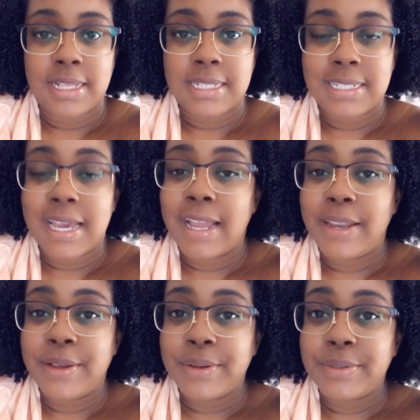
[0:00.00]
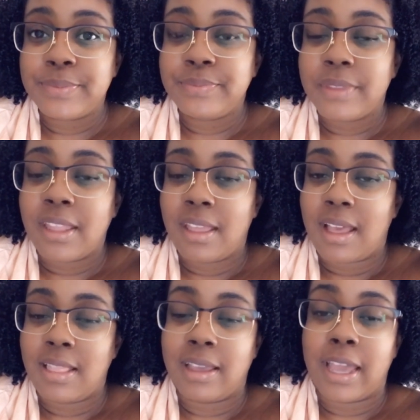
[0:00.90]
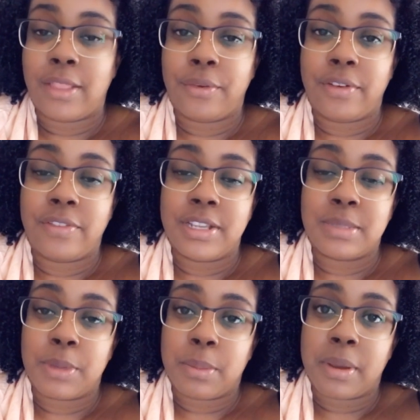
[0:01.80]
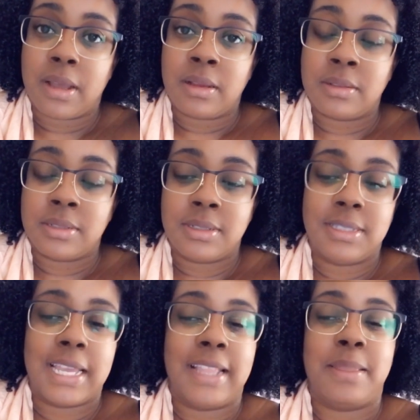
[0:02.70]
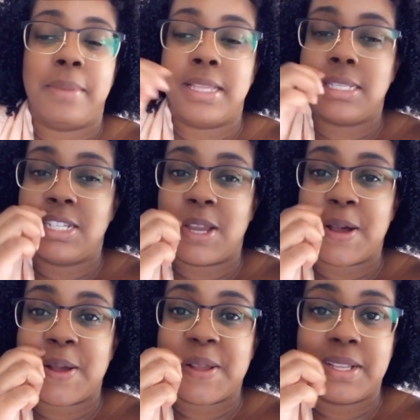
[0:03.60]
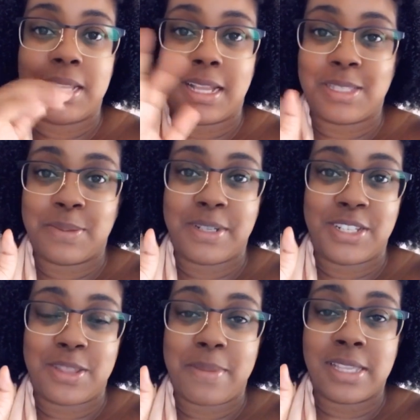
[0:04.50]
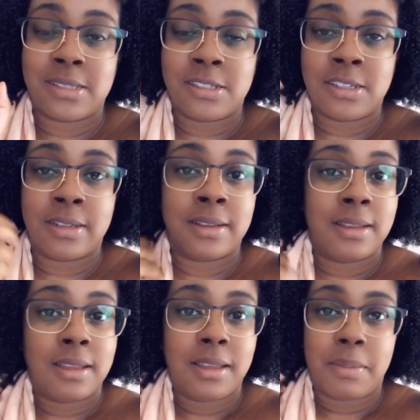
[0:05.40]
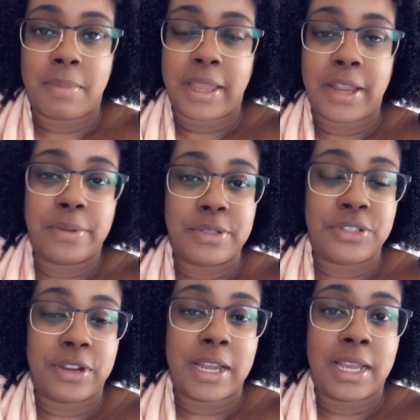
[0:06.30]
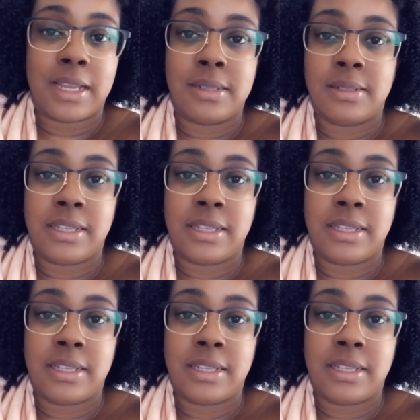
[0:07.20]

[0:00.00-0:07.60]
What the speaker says: Side note, I look hella rough in this mukbang. Take the message, y'all, not so much the messenger. My hair was drying.